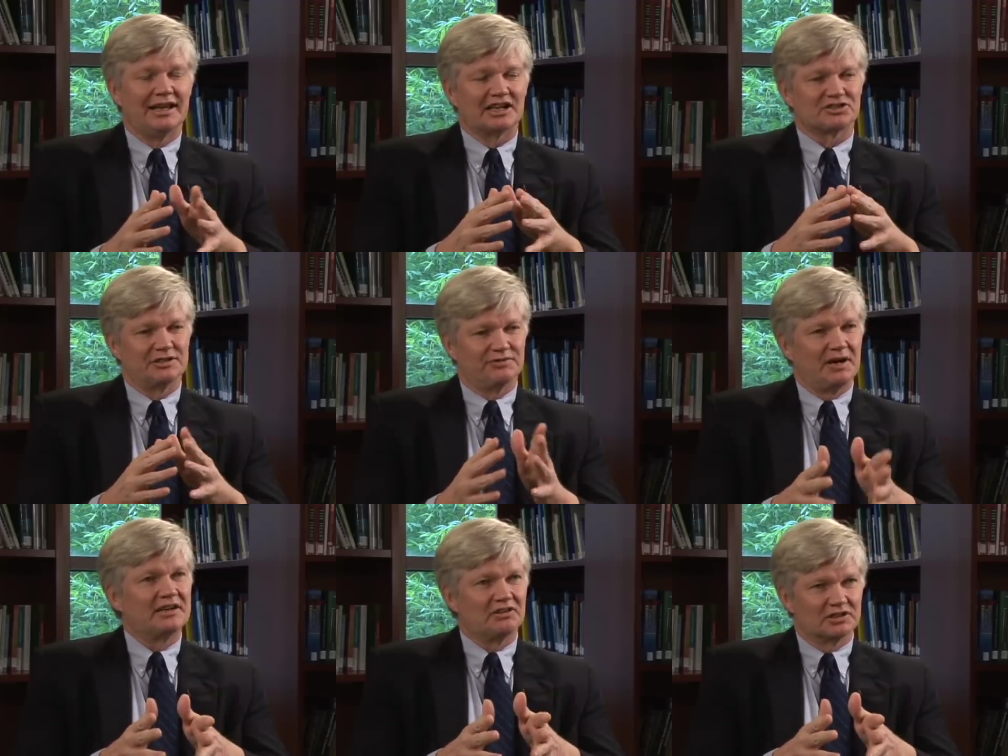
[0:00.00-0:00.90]
actually
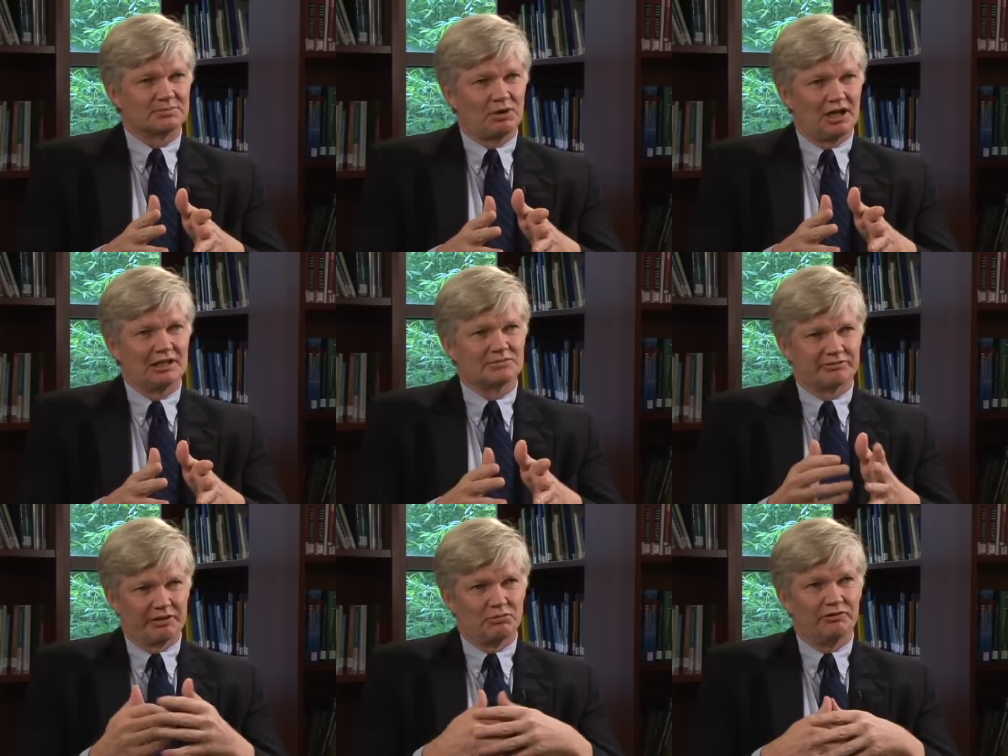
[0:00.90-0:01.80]
finding those polyps
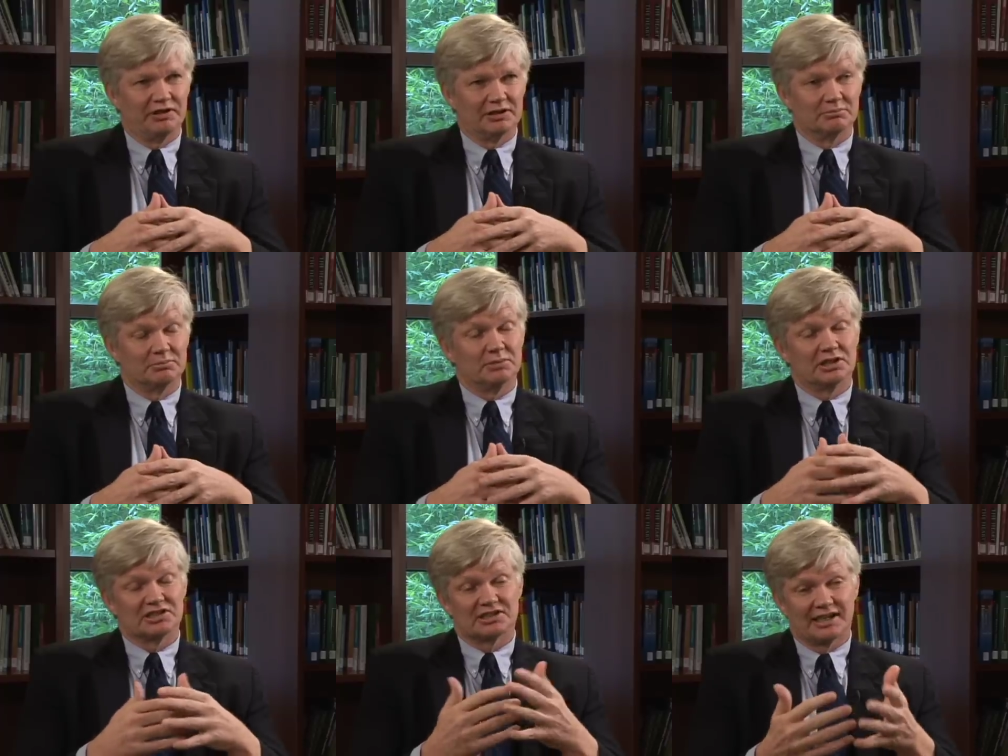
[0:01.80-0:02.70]
and removing them.
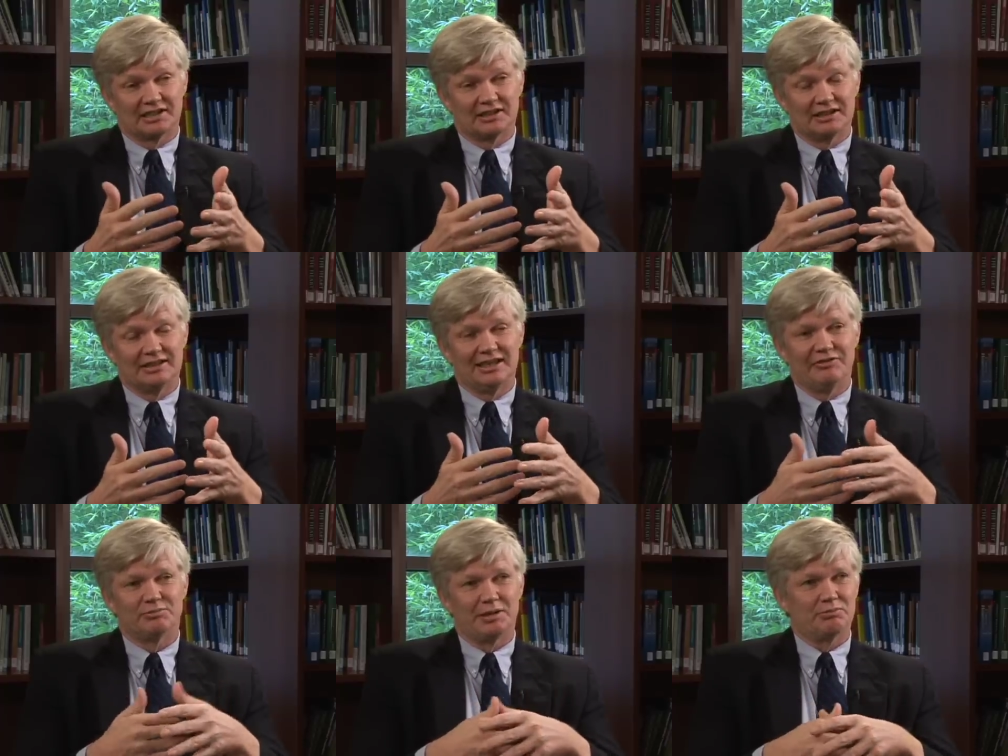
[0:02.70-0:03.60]
Because sadly,
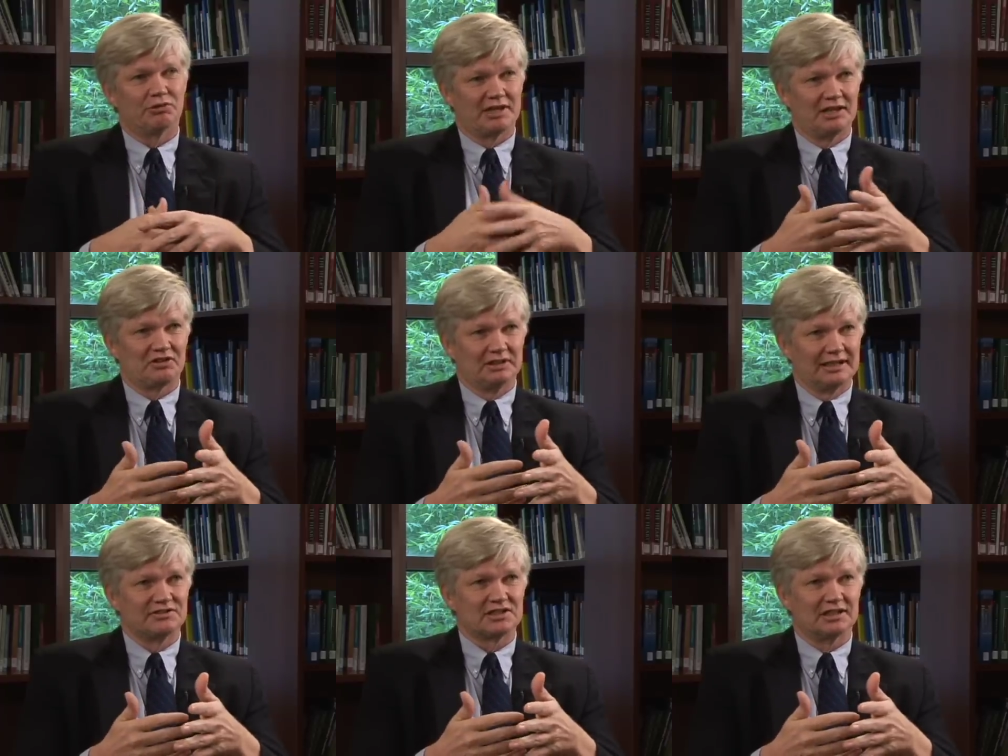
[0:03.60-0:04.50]
even people with healthy
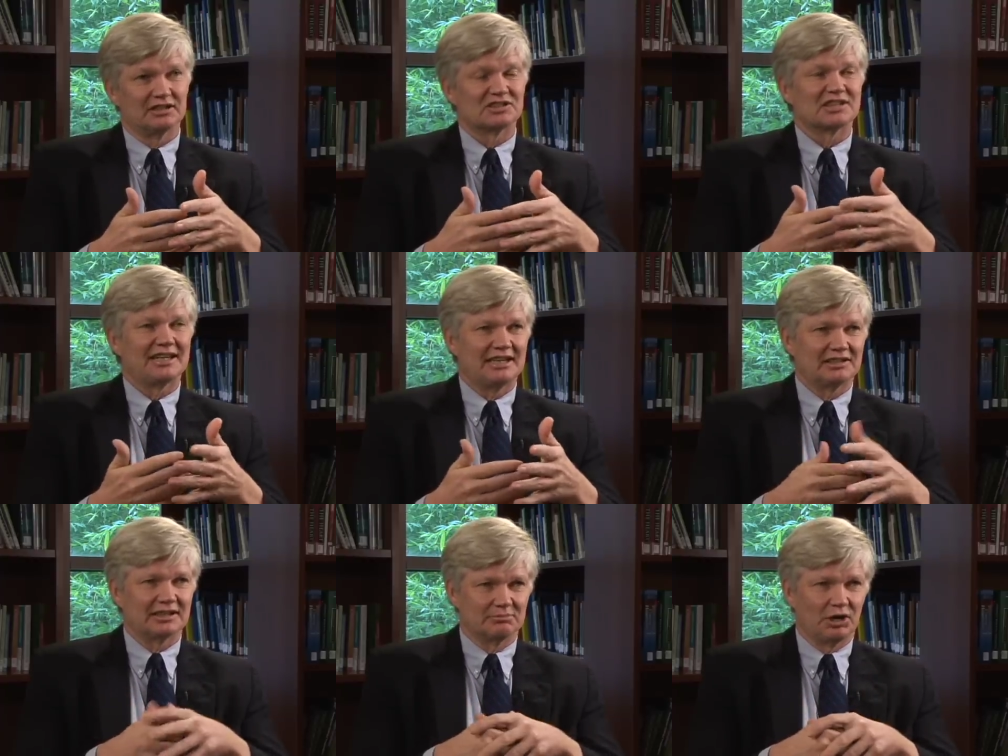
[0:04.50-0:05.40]
lifestyles can
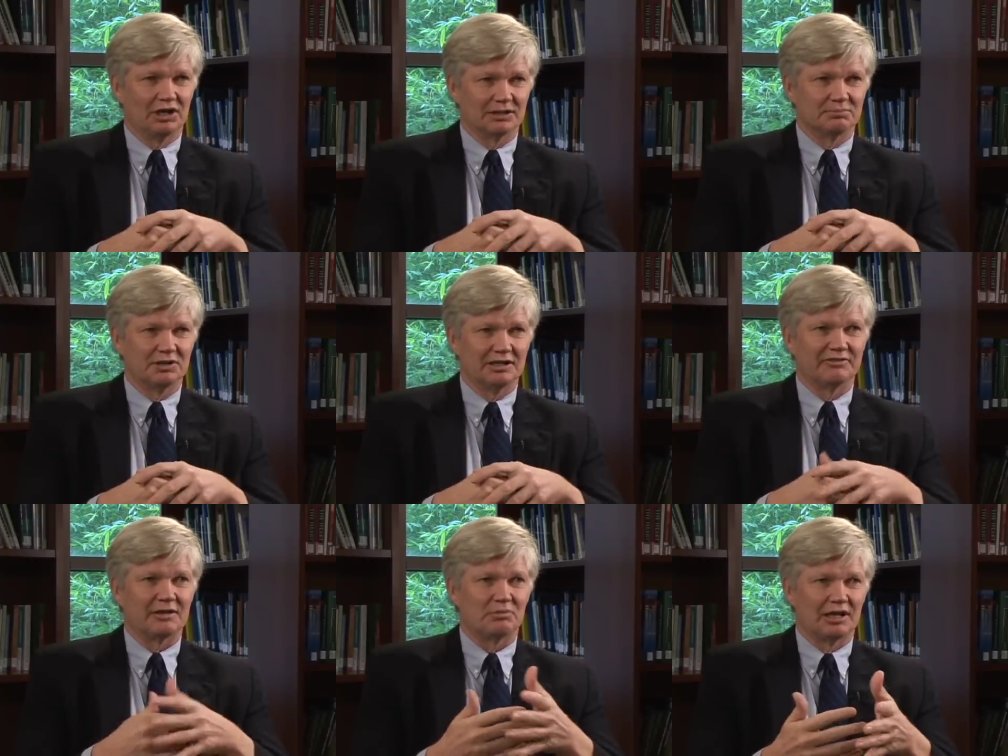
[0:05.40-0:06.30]
get a polyp, and if
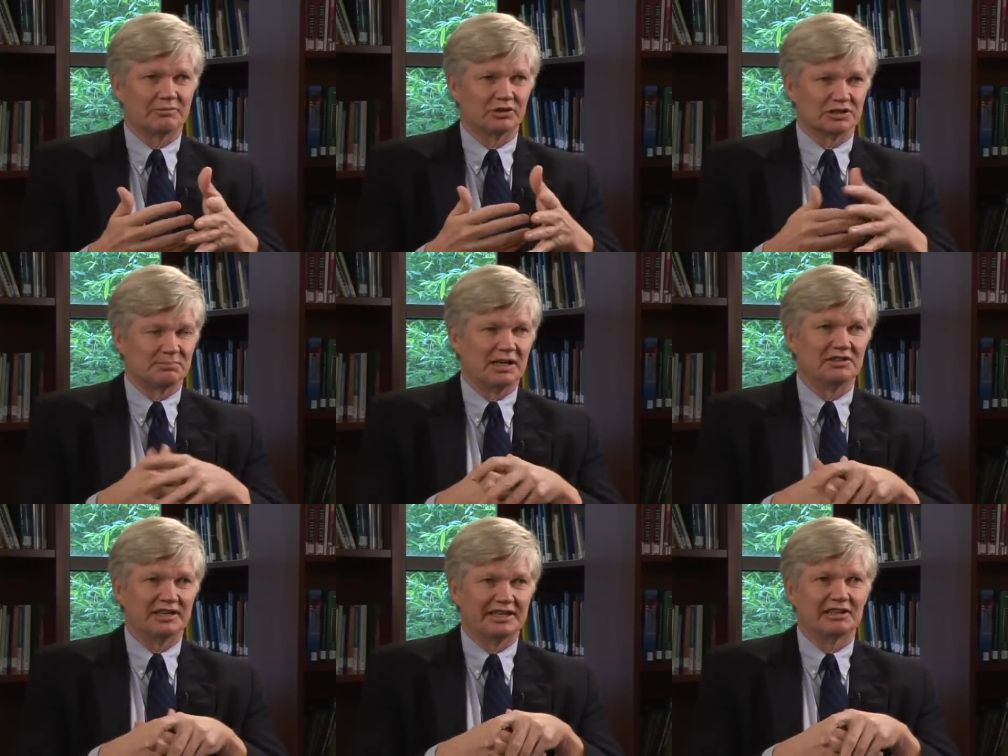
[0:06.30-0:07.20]
that polyp goes
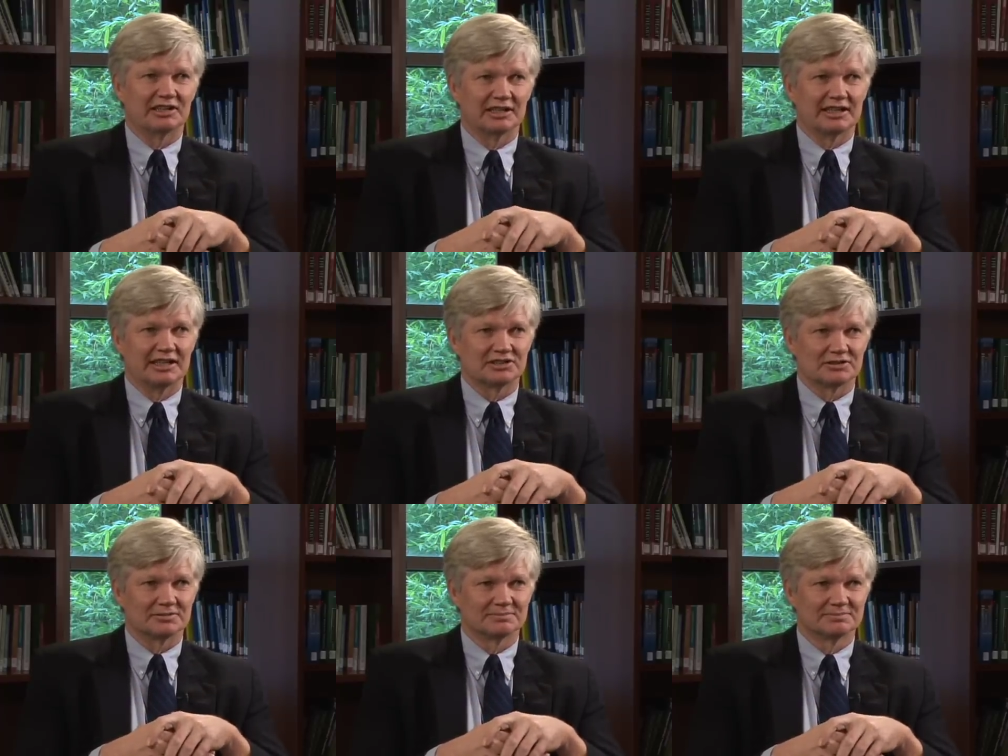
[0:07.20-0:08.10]
bad, they can get a cancer.